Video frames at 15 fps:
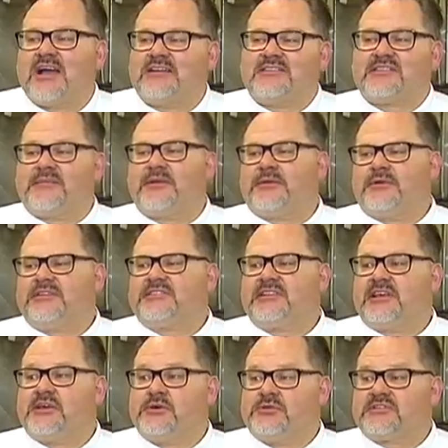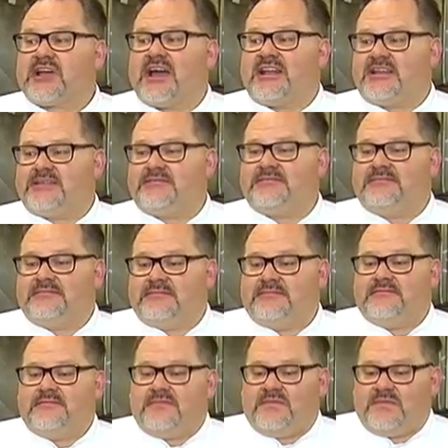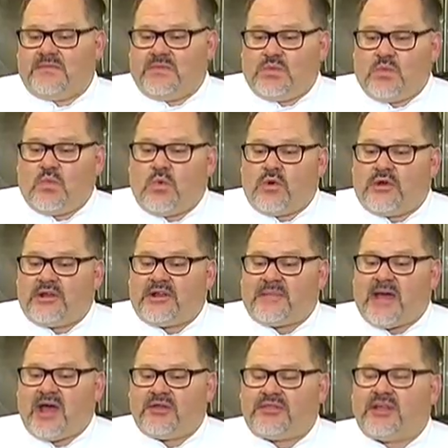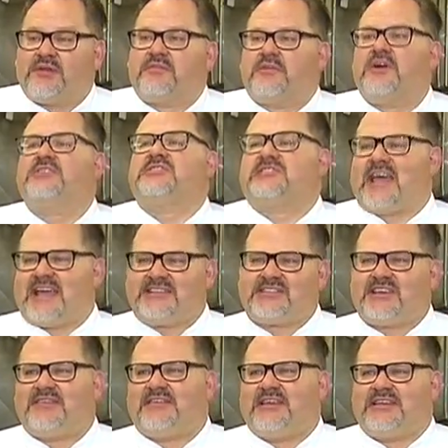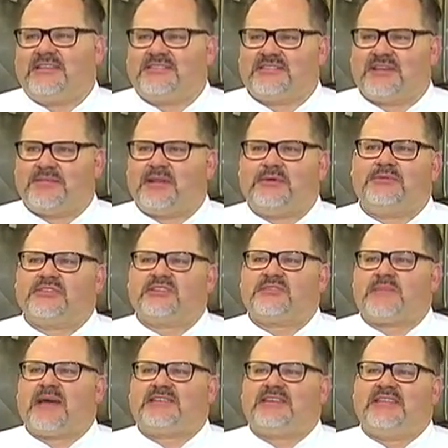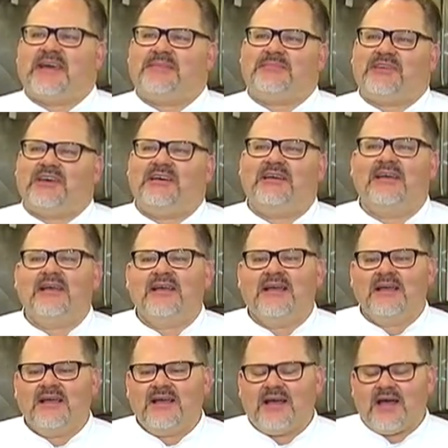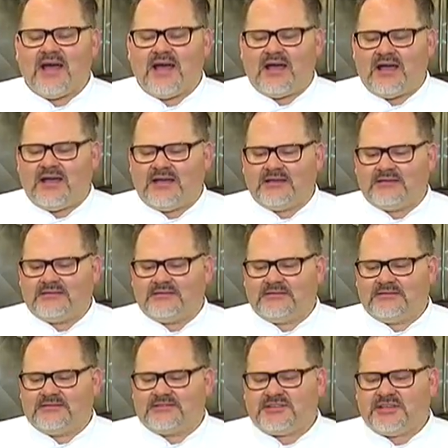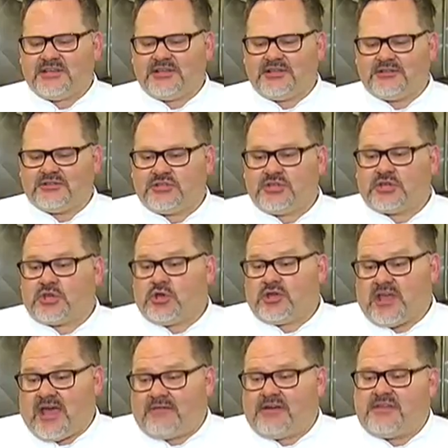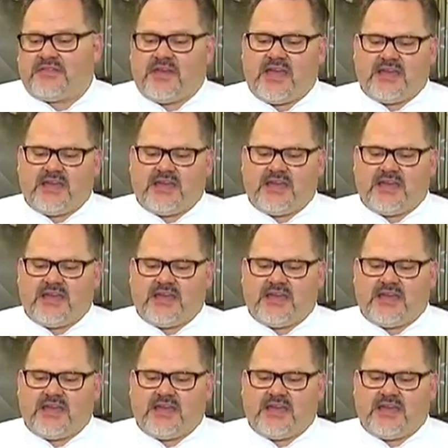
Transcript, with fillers: to somebody recently who was kind of worried about their first Thanksgiving. Somebody was expecting them to, uh, to, to cook everything.